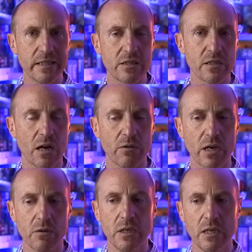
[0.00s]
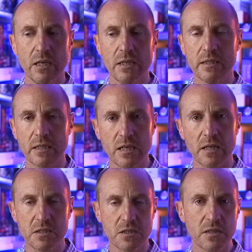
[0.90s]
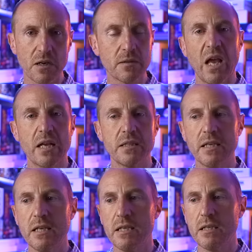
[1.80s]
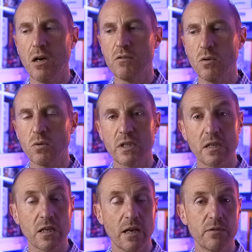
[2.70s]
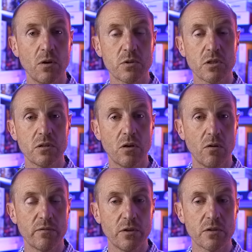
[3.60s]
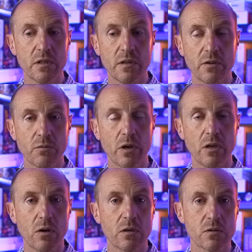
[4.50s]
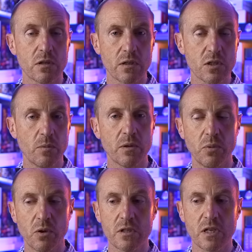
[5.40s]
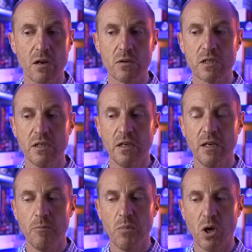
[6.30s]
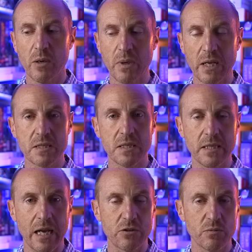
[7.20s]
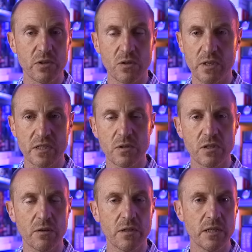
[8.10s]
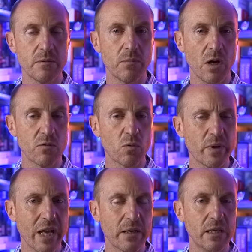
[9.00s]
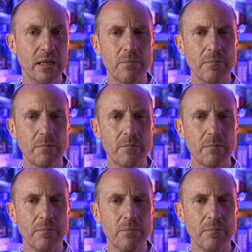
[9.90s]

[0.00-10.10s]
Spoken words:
the scenario dictates to you. And the Overlord does have the option of using the 3 icons at the top of the Book of Skelos by placing attributes on this. So the Overlord will be able to